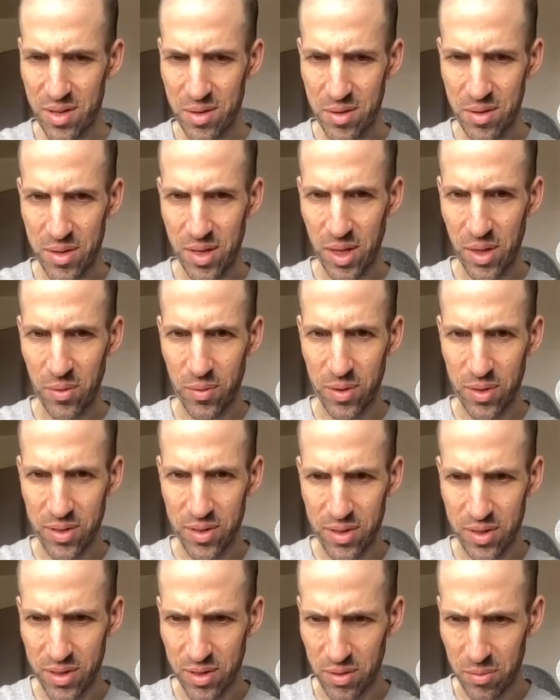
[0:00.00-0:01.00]
The other ones,
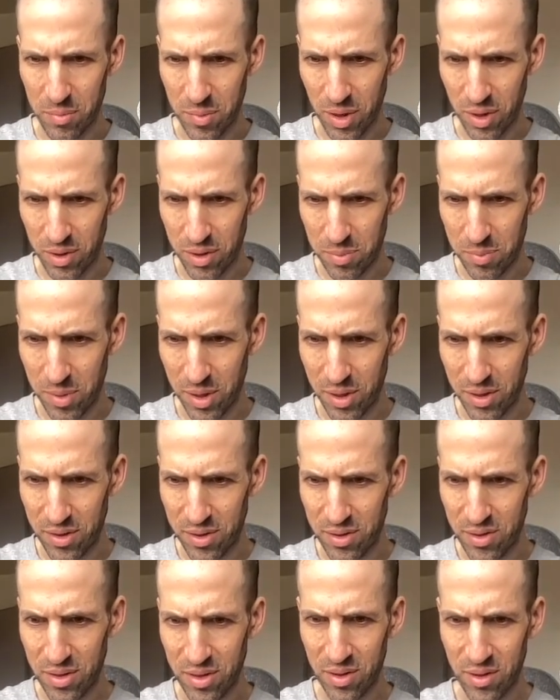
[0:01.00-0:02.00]
these are Mark
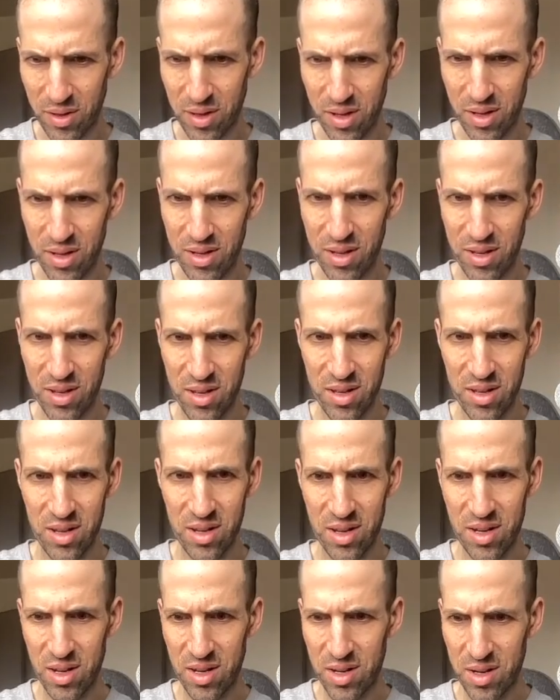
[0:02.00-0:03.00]
Smeets. Okay.
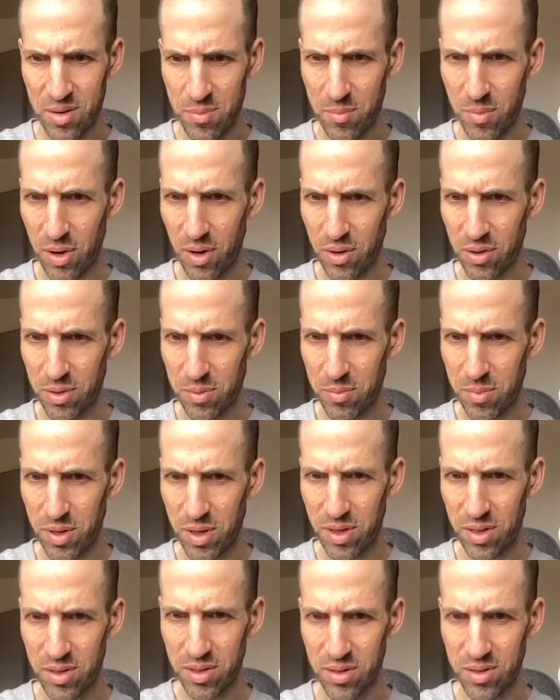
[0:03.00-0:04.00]
Mark
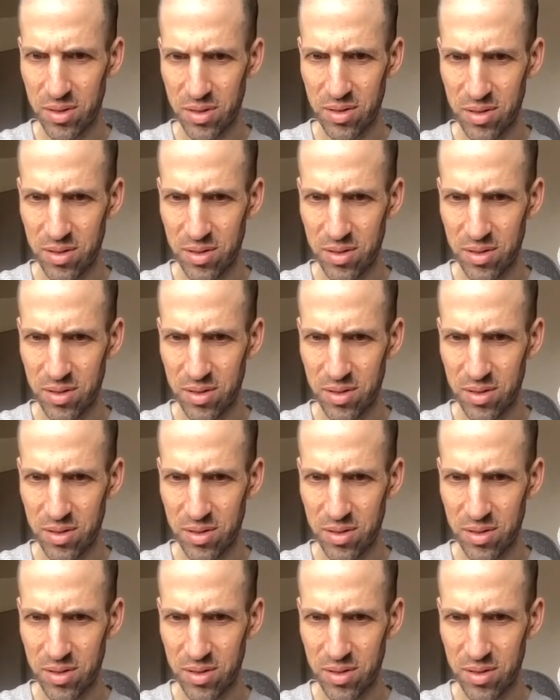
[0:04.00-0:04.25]
Smeets.